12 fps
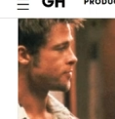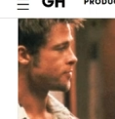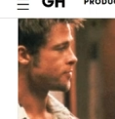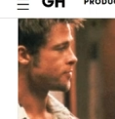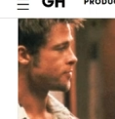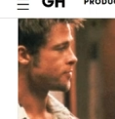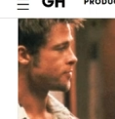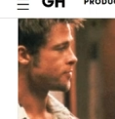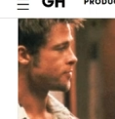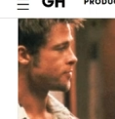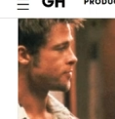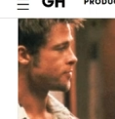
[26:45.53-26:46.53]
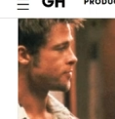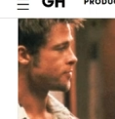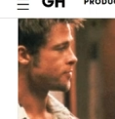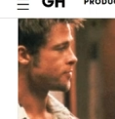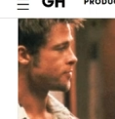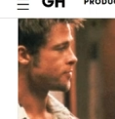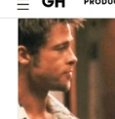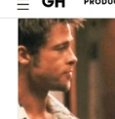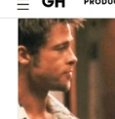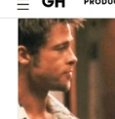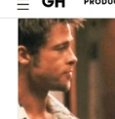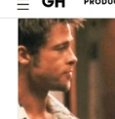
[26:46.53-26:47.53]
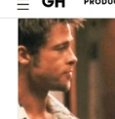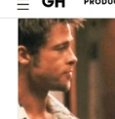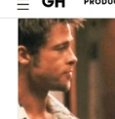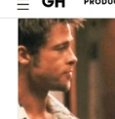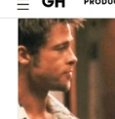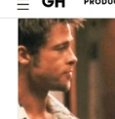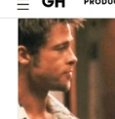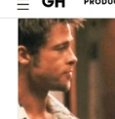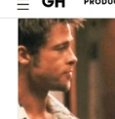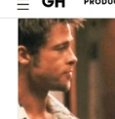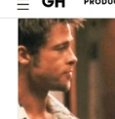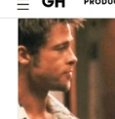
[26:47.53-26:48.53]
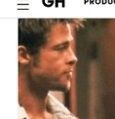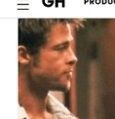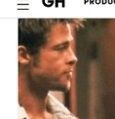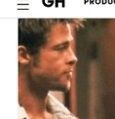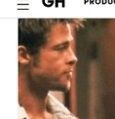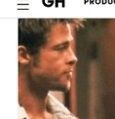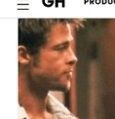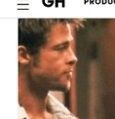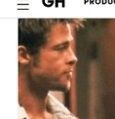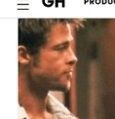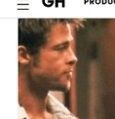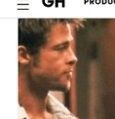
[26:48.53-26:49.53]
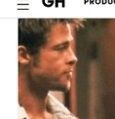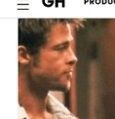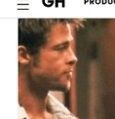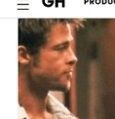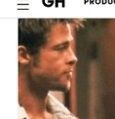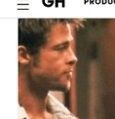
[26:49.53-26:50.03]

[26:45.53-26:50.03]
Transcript: [no speech]